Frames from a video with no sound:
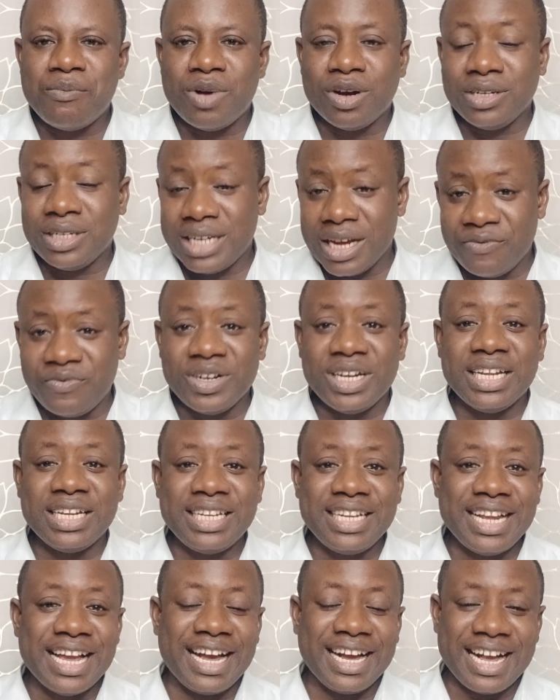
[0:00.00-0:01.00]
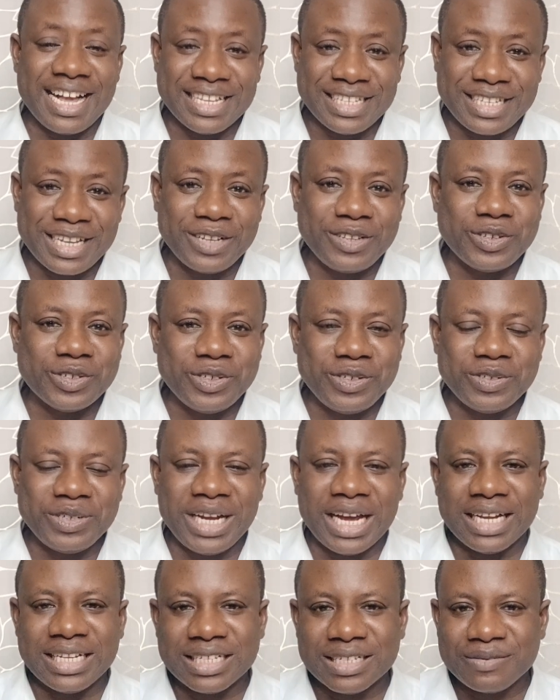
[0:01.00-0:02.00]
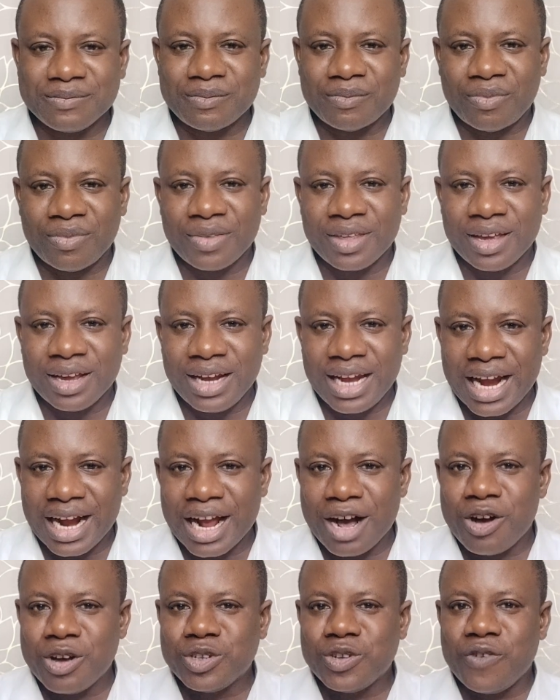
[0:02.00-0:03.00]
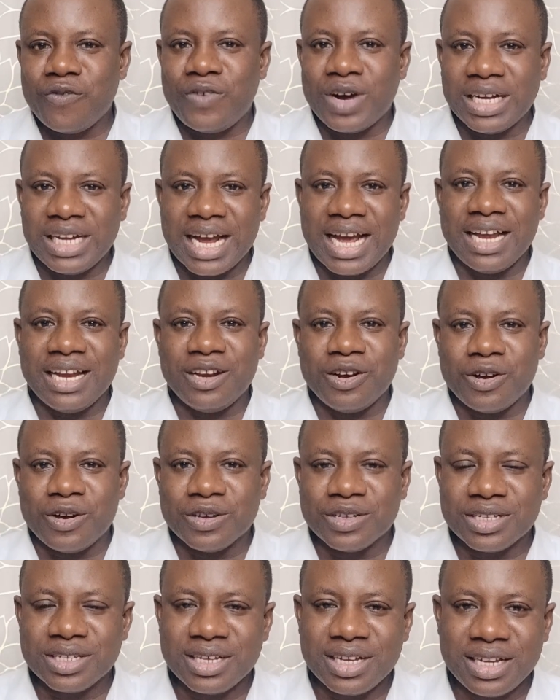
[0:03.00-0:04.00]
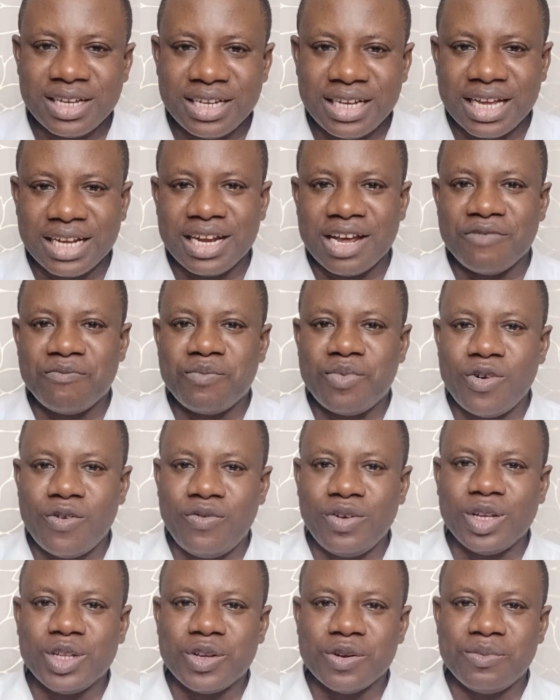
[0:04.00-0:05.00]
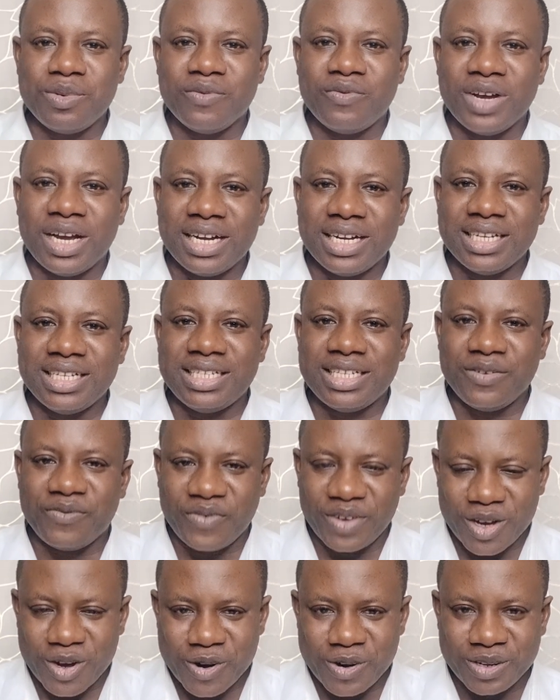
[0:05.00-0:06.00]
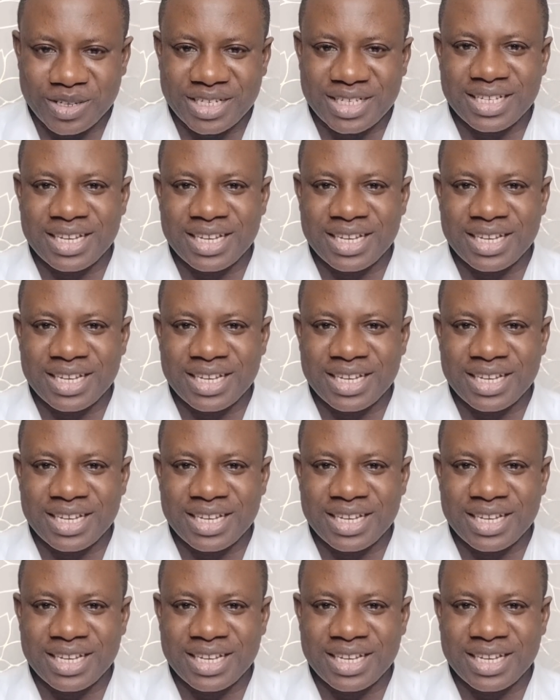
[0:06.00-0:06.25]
But definitely I can say to you that there are also father-in-laws that have proven to be very difficult.